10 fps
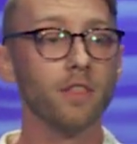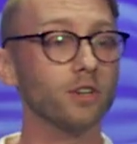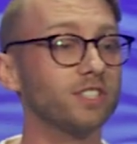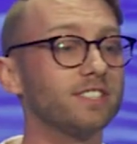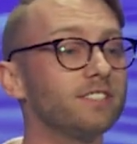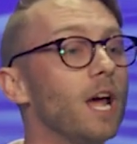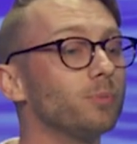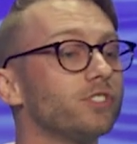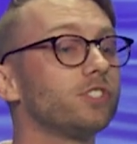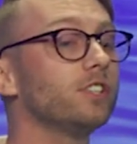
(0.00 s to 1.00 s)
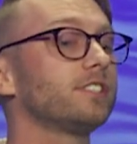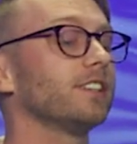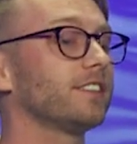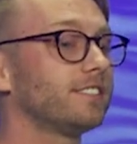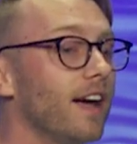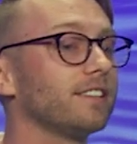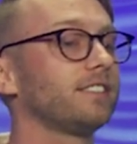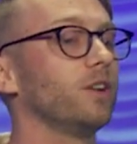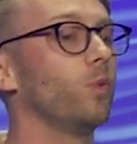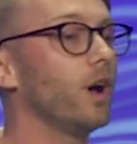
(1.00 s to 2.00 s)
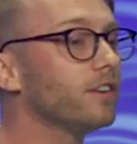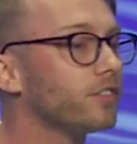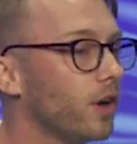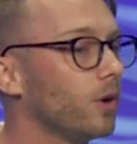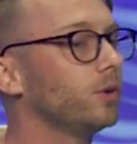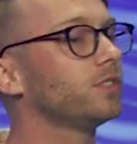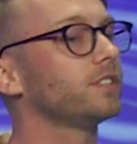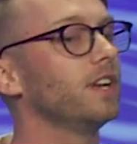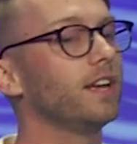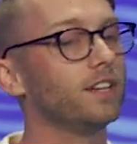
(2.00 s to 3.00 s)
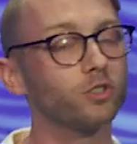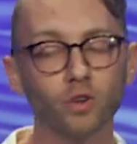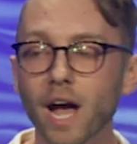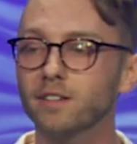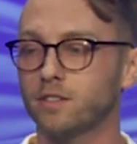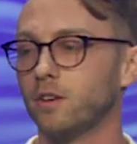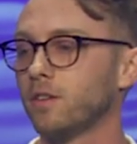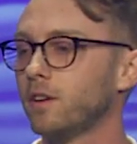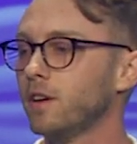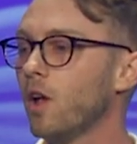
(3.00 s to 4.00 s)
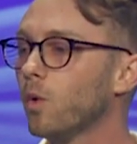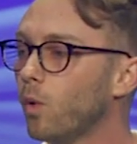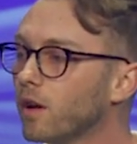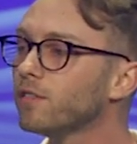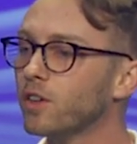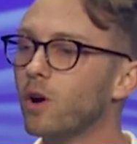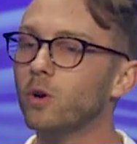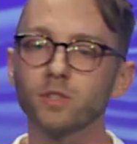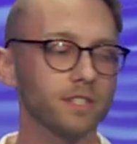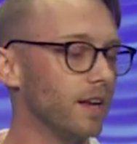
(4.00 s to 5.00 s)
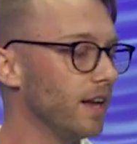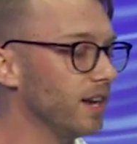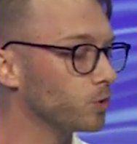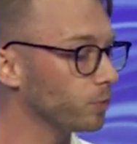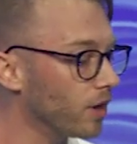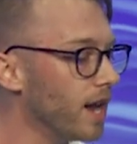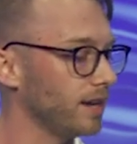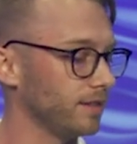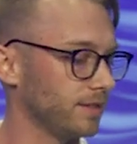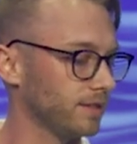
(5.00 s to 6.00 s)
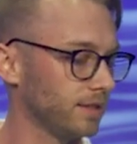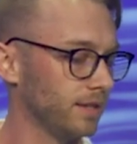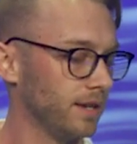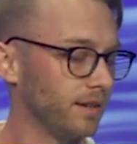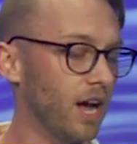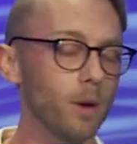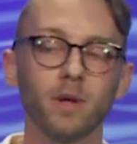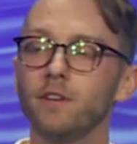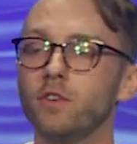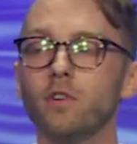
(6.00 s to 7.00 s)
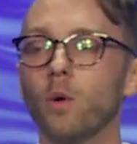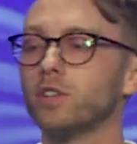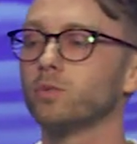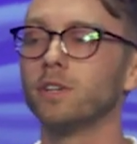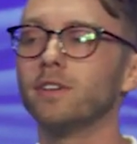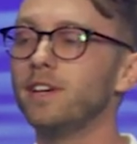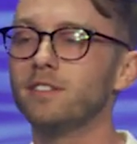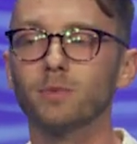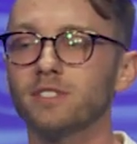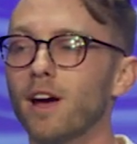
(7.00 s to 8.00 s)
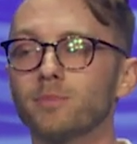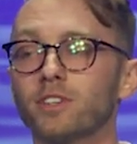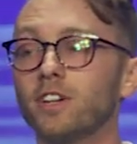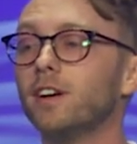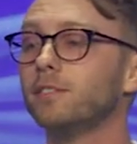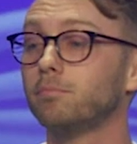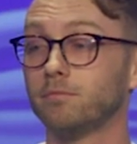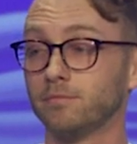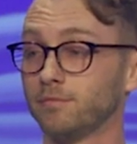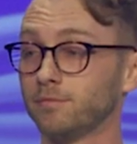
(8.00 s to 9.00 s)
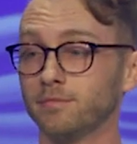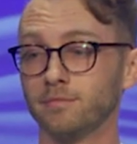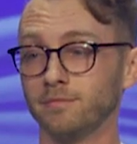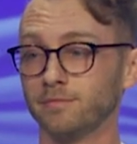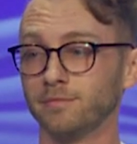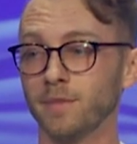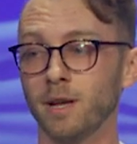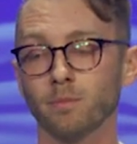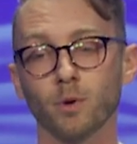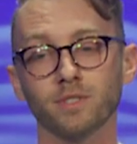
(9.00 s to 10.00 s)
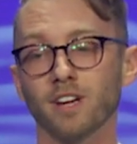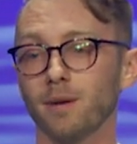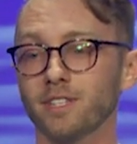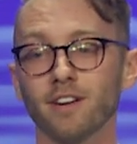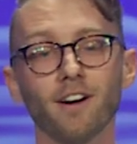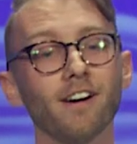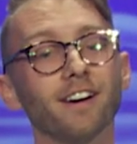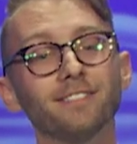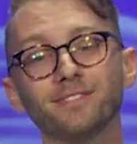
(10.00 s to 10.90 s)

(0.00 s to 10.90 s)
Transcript: there's steps to success, and one of those is gratitude. One of those is praise. Now, how many of you know it's real easy when times are good, but when times get hard,